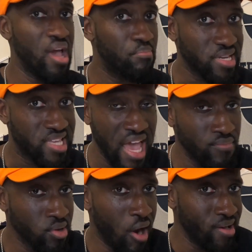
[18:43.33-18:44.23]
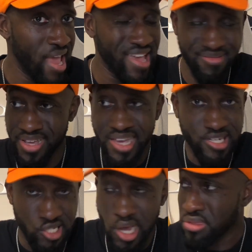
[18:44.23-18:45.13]
But Kevin Garnett
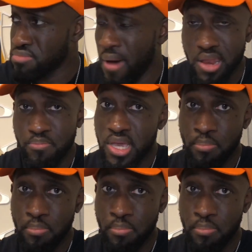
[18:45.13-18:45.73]
just might be a